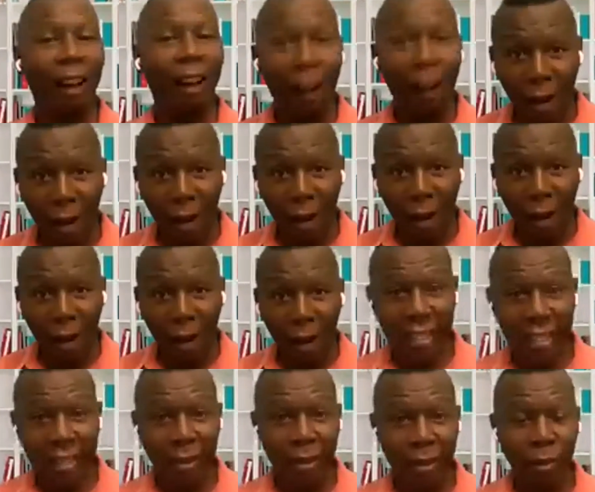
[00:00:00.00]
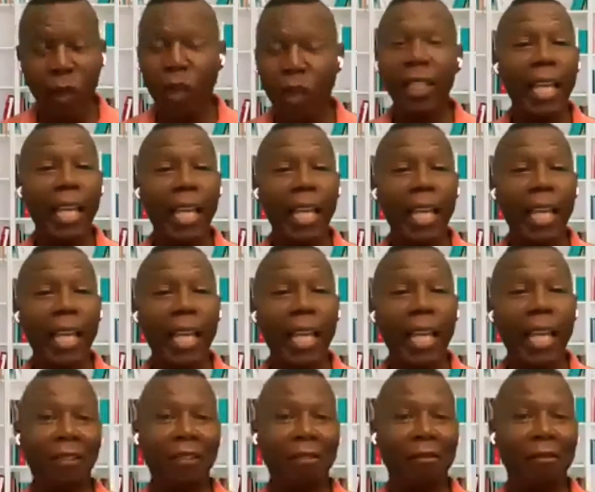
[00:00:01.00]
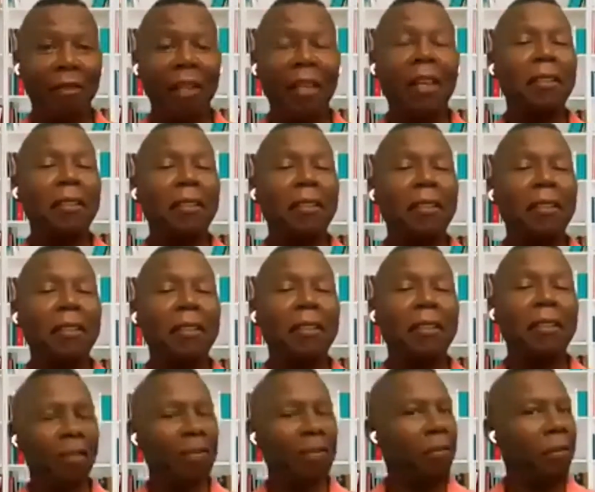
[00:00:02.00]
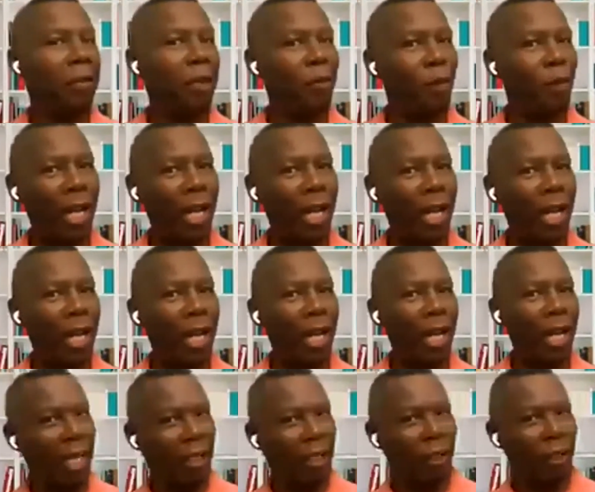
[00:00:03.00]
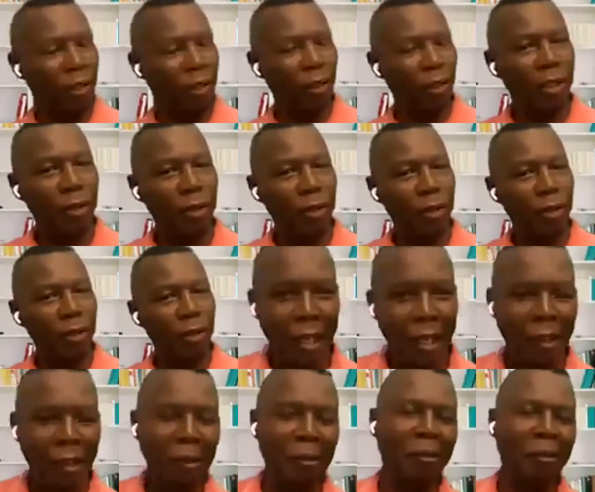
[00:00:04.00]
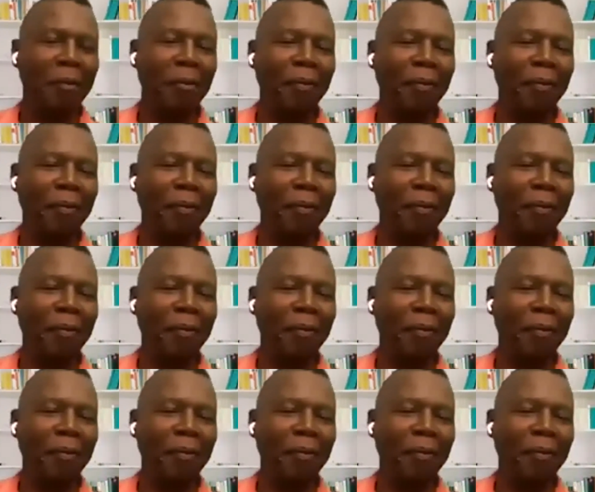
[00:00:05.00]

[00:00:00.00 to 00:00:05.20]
on this broadcast. So do you mind if we get you to do some talking?